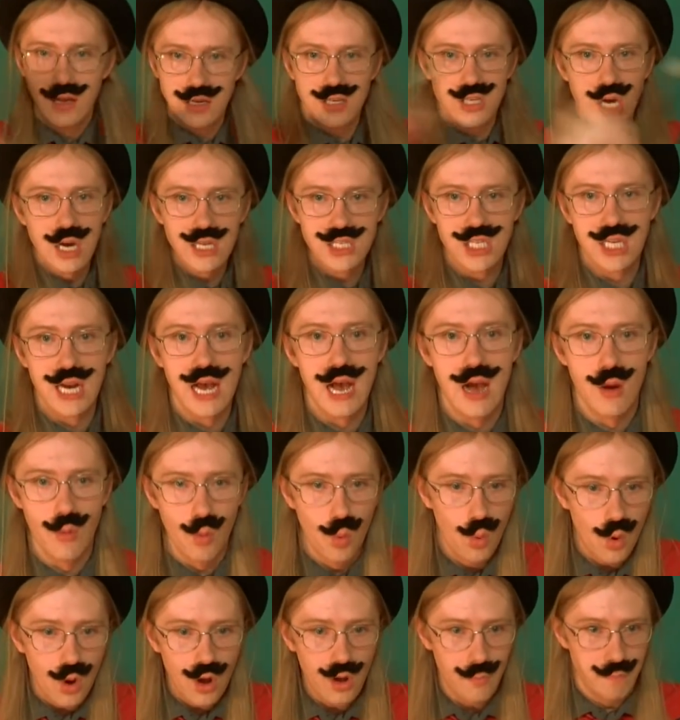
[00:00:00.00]
Gotcha!
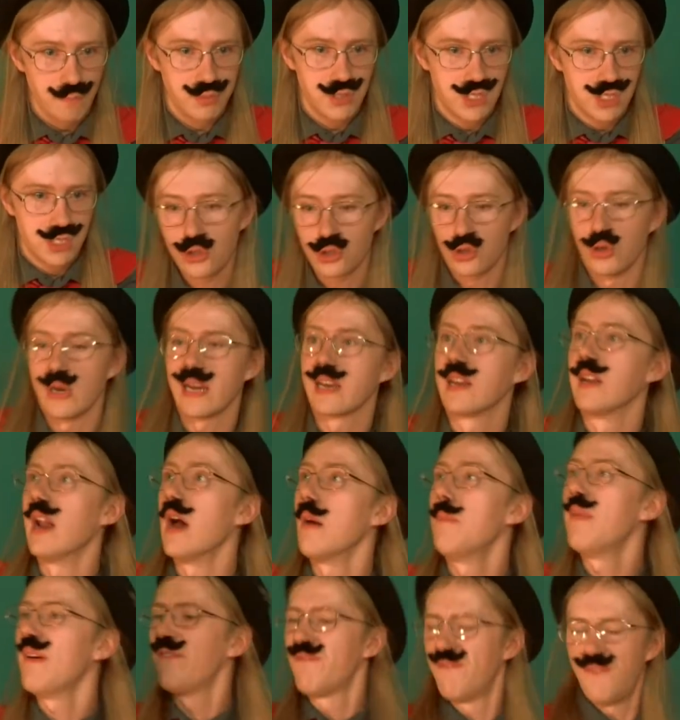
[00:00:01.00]
Whoops! Trick
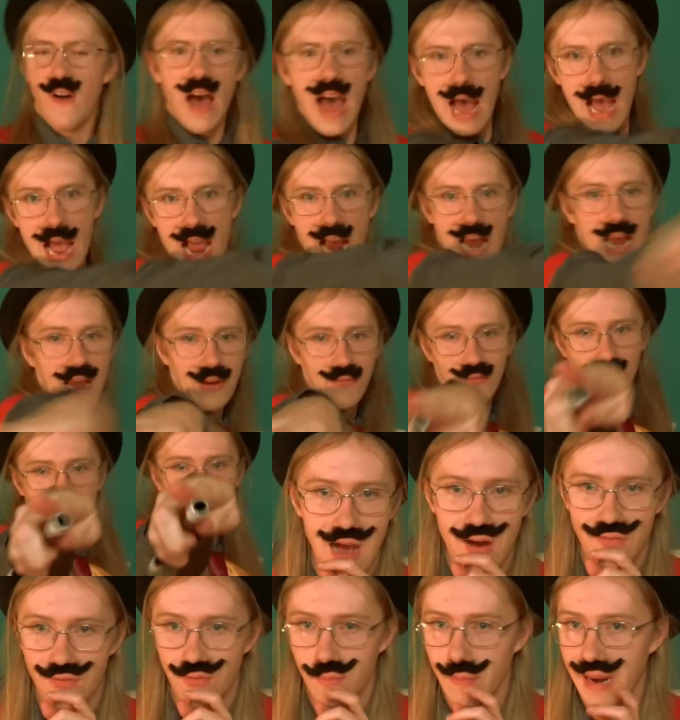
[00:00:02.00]
number 5! And
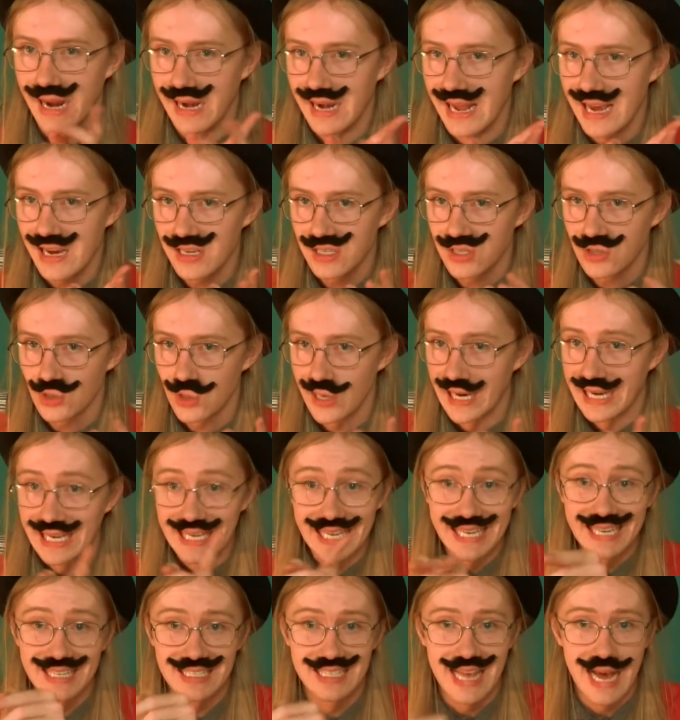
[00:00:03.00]
now for my next trick.
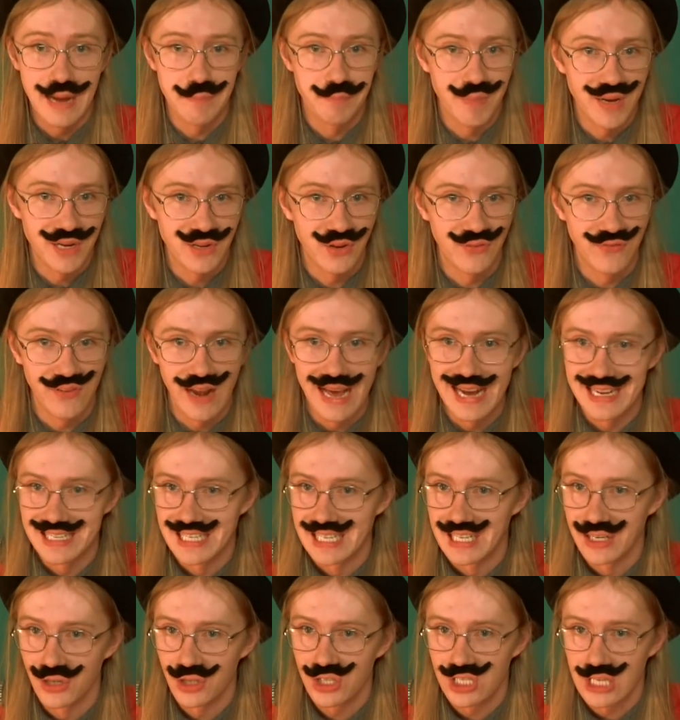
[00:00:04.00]
Is that butterflies
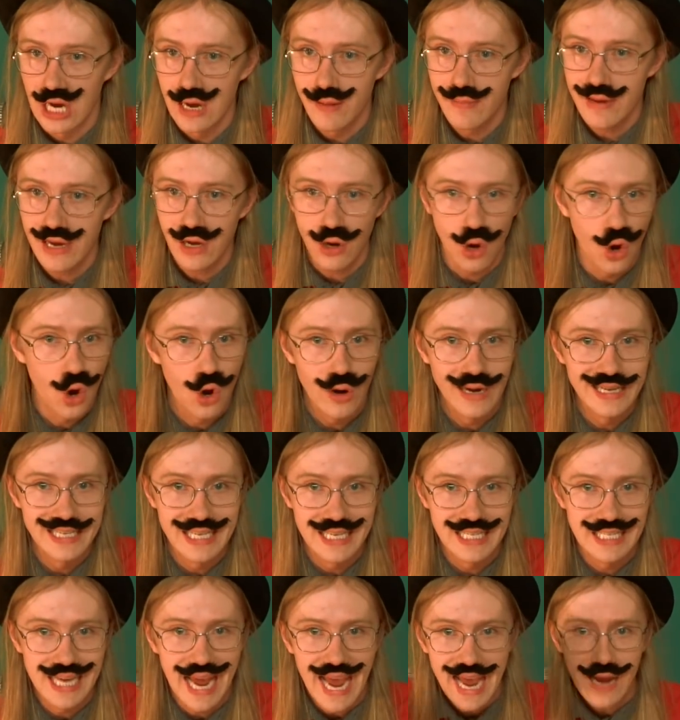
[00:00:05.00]
in your stomach, or is
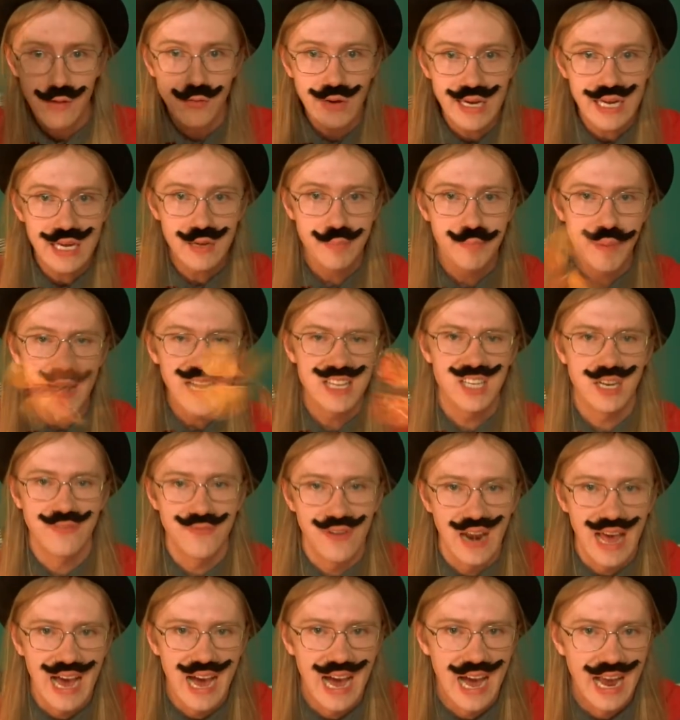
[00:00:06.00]
it a real
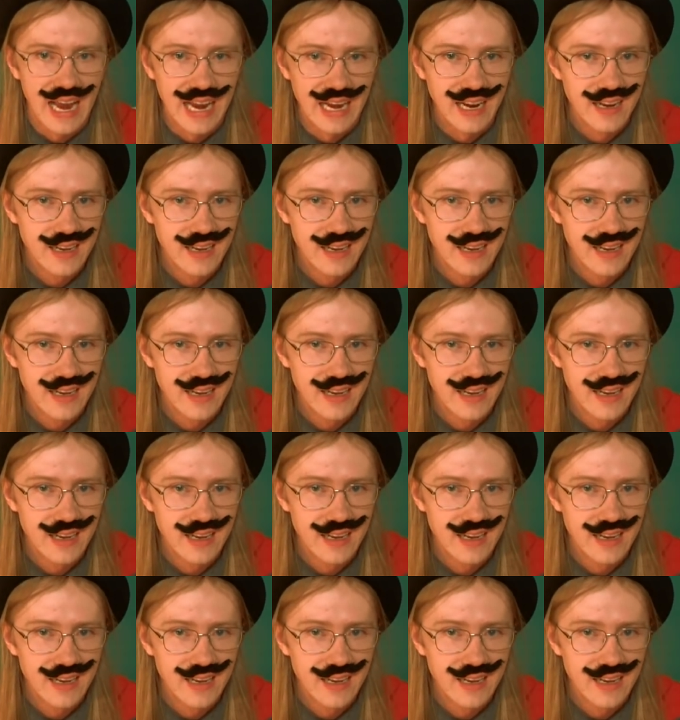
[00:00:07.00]
butterfly?